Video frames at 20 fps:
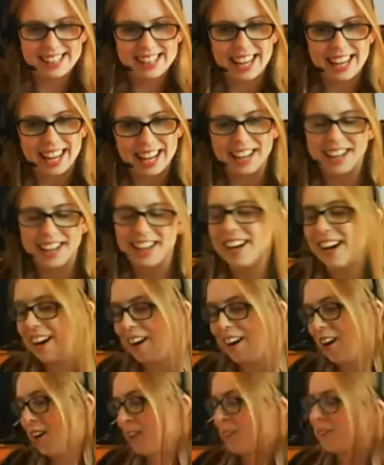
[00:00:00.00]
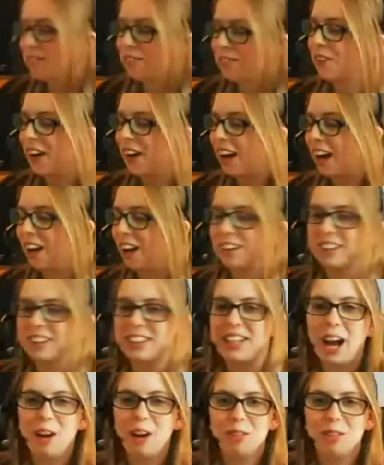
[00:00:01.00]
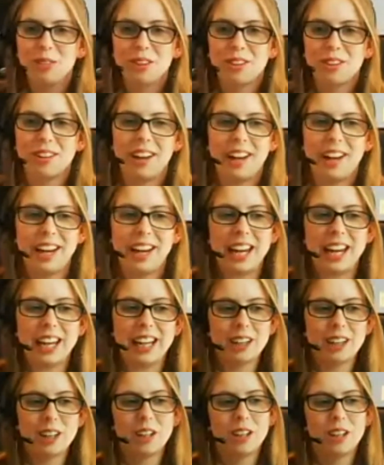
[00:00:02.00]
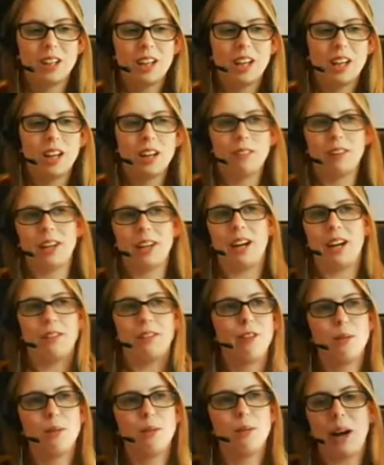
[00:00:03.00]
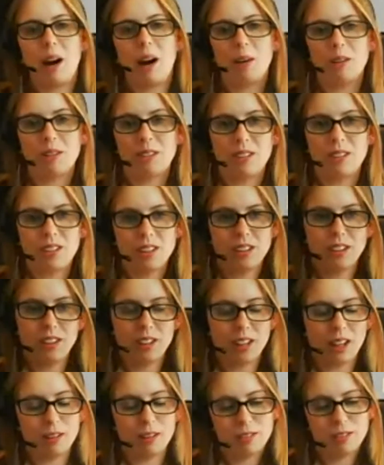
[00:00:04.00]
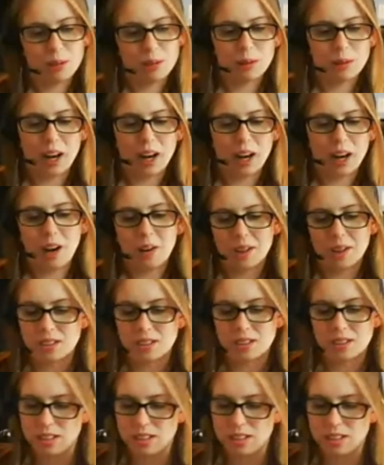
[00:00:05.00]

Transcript: then. I'll announce like we got a few more hours. You got a few more hours